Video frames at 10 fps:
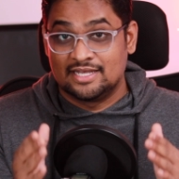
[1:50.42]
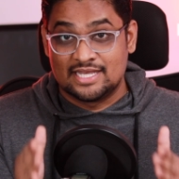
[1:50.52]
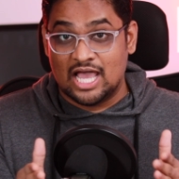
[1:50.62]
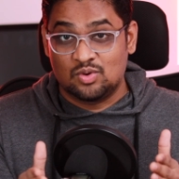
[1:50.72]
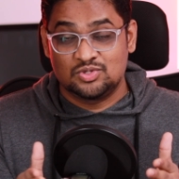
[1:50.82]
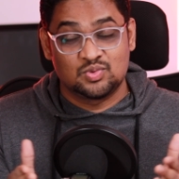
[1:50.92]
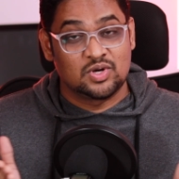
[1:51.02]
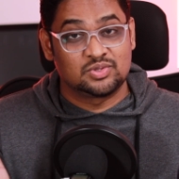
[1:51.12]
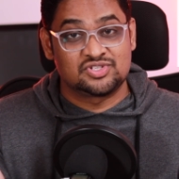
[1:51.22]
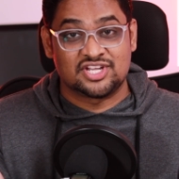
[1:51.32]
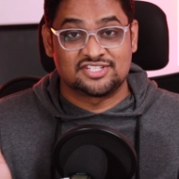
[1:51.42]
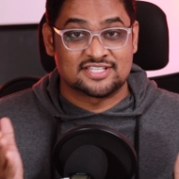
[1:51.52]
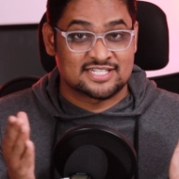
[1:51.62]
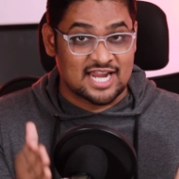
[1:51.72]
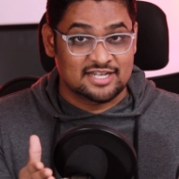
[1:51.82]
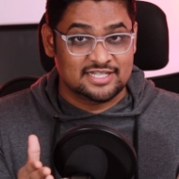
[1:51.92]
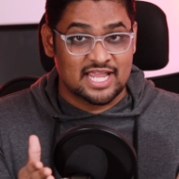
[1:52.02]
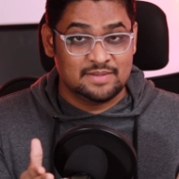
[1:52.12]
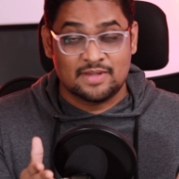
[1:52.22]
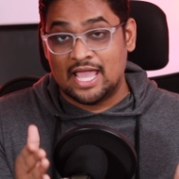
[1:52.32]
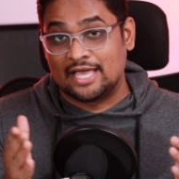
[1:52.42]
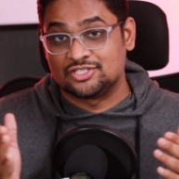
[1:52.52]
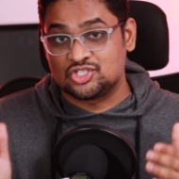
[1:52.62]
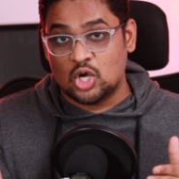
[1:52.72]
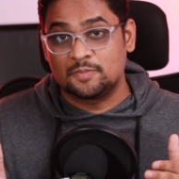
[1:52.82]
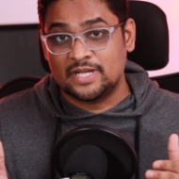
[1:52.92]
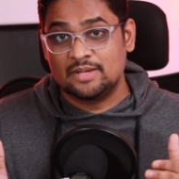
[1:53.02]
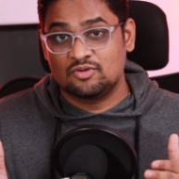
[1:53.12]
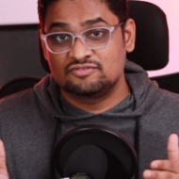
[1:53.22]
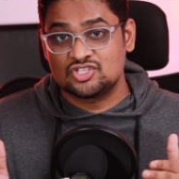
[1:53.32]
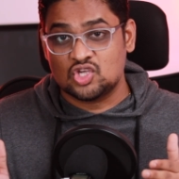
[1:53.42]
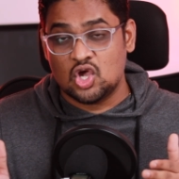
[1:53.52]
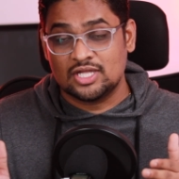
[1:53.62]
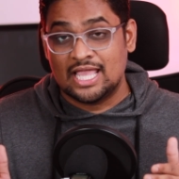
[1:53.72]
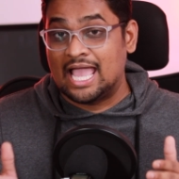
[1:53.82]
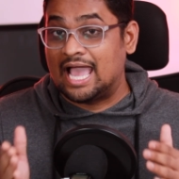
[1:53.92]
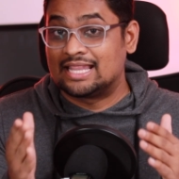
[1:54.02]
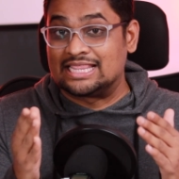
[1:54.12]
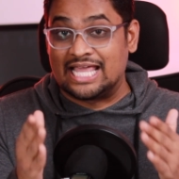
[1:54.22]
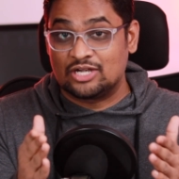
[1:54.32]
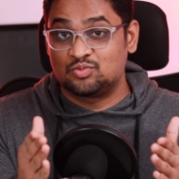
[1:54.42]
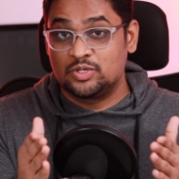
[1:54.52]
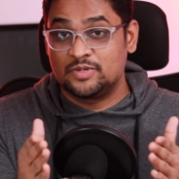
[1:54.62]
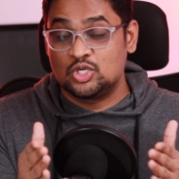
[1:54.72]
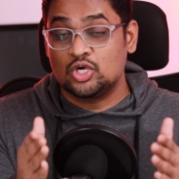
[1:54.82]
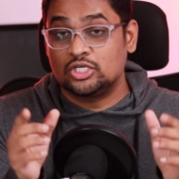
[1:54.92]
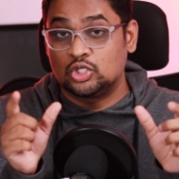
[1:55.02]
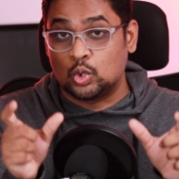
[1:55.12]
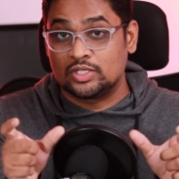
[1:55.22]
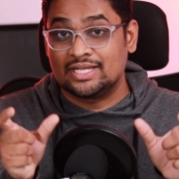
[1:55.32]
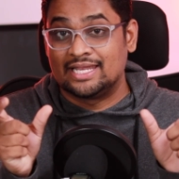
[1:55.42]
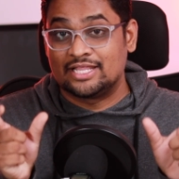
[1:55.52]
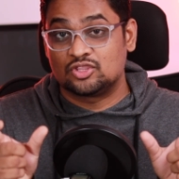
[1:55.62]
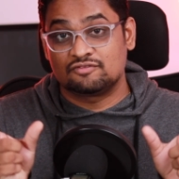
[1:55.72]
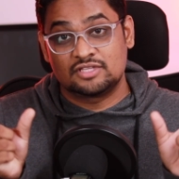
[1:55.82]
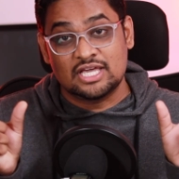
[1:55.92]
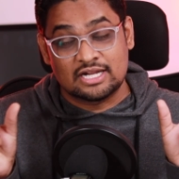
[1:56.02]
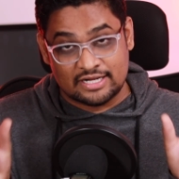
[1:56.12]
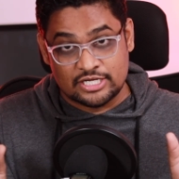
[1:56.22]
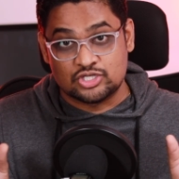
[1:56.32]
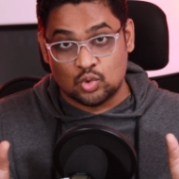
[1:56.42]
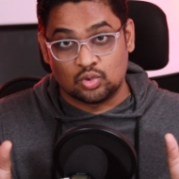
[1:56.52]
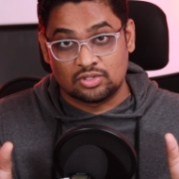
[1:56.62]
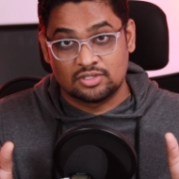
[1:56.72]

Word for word: Now you want to change the start time and stop time of the song and that would be your total length of the ringtone.